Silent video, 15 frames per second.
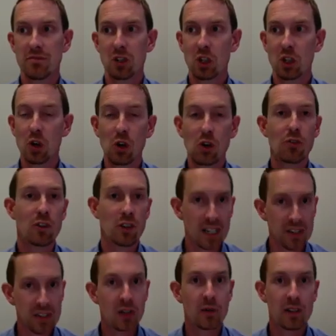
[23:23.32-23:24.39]
goal for
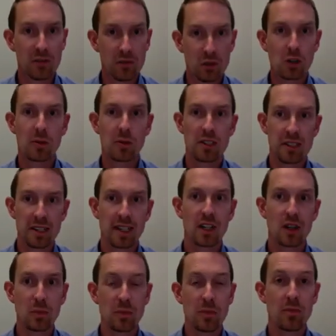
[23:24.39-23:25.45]
us going forwards to
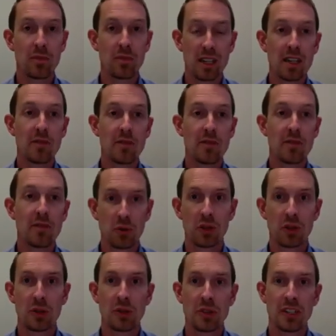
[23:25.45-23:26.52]
help
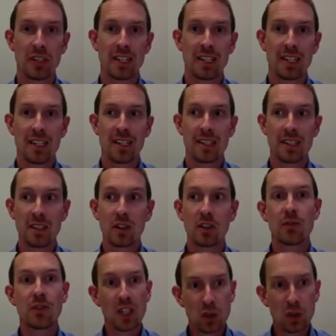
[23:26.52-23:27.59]
individuals
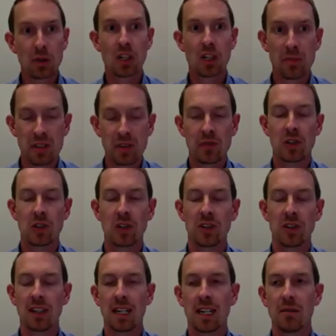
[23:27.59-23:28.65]
still feel
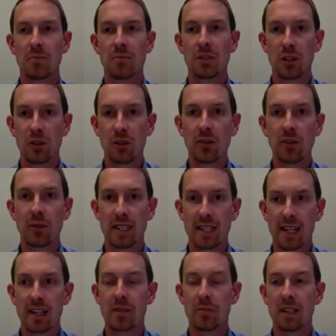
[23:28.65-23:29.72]
purposeful during
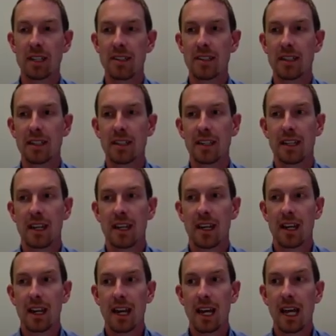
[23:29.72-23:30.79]
retirement.
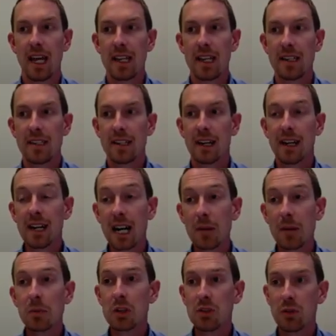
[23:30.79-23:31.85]
And a
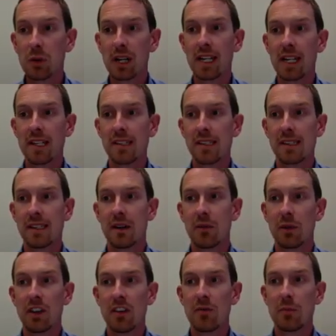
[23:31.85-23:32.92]
couple of ways that
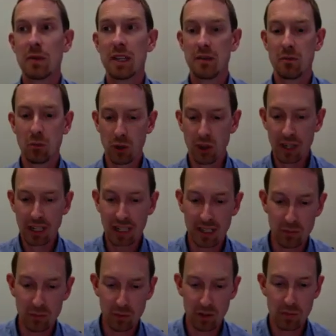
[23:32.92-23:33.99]
we've been
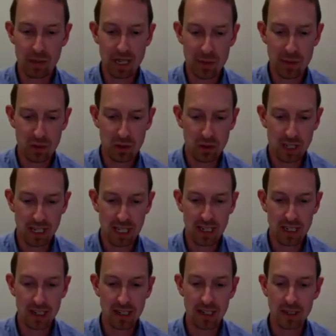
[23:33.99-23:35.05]
working with people
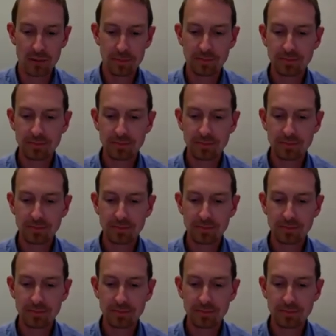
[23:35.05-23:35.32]
in